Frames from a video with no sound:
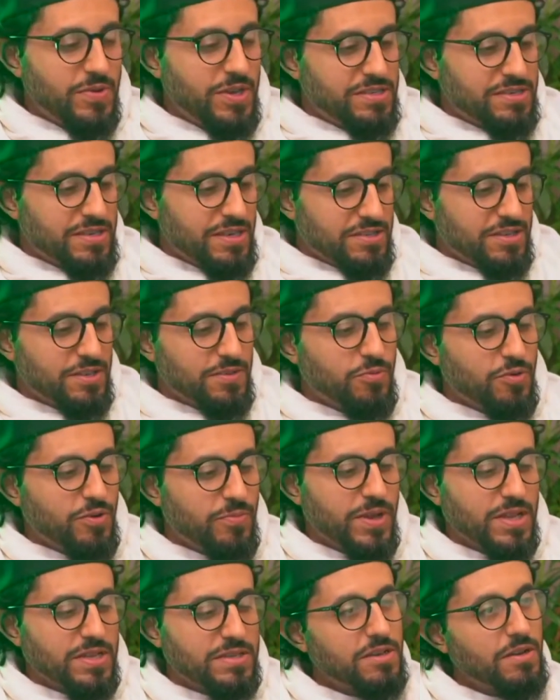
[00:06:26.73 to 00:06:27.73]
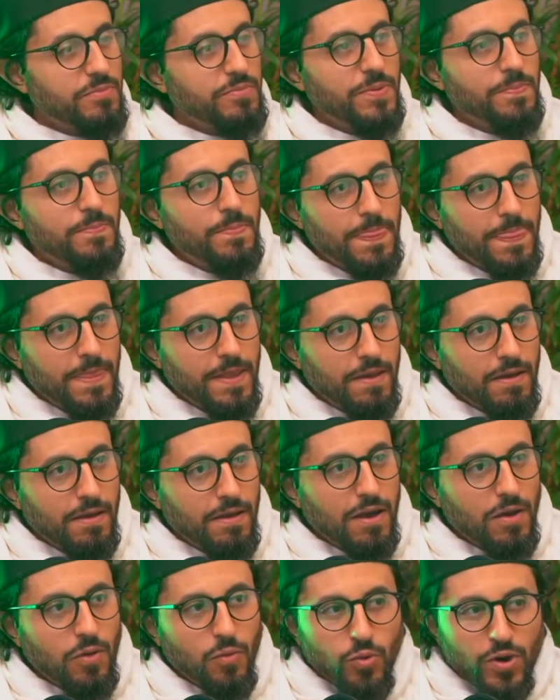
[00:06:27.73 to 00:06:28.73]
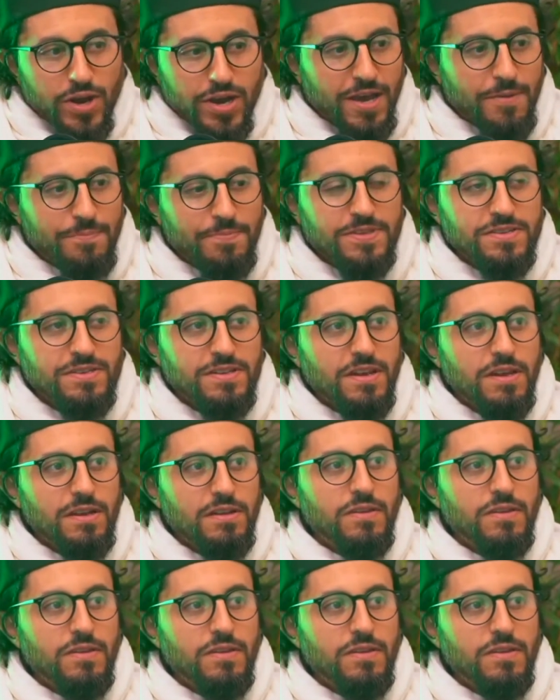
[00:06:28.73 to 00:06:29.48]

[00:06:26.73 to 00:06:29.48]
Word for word: he says to the poor man, Tell me, uh, what happened tonight?